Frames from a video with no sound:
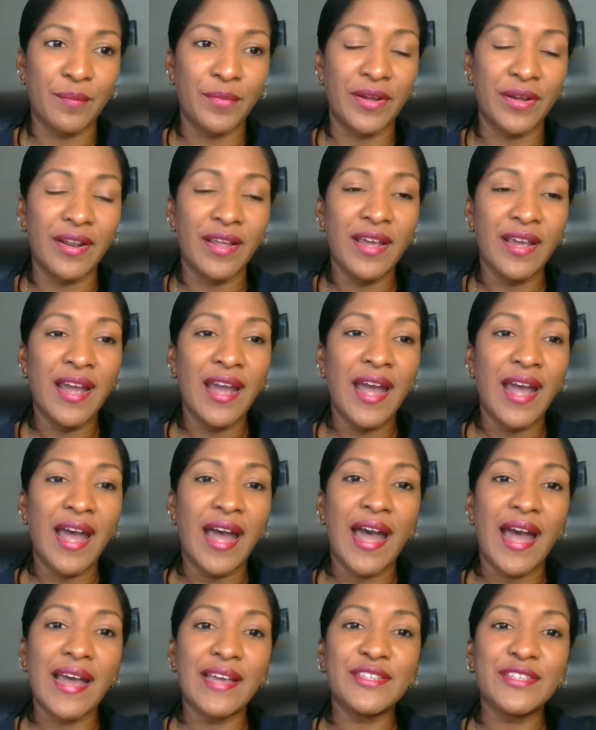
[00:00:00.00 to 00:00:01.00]
But
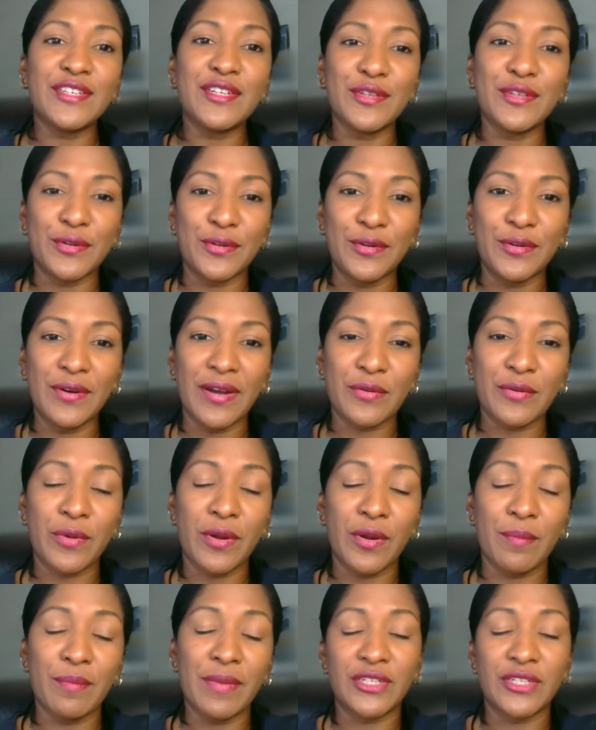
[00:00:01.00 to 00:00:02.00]
as you know, we
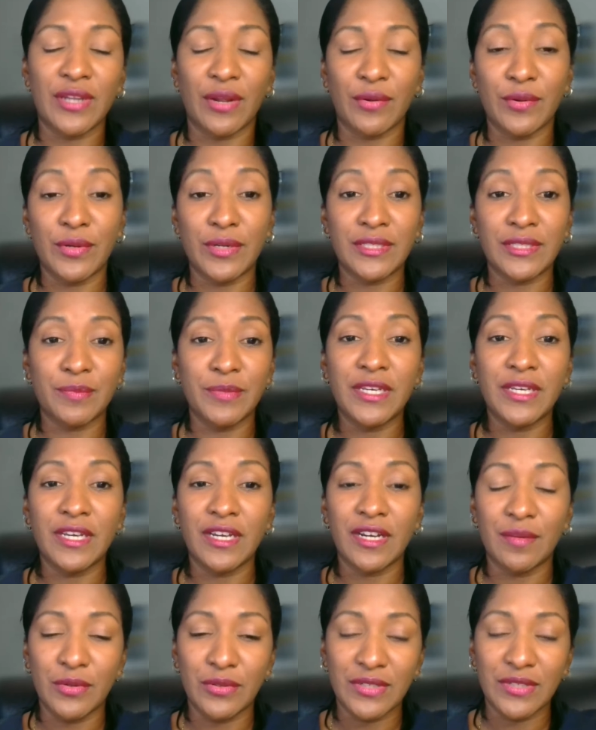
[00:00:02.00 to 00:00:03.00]
were
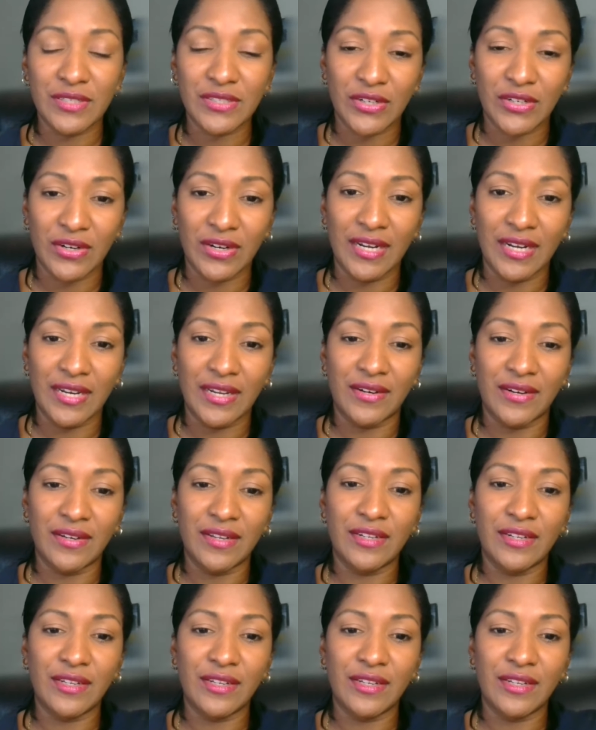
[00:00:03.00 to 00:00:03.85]
speaking about this earlier.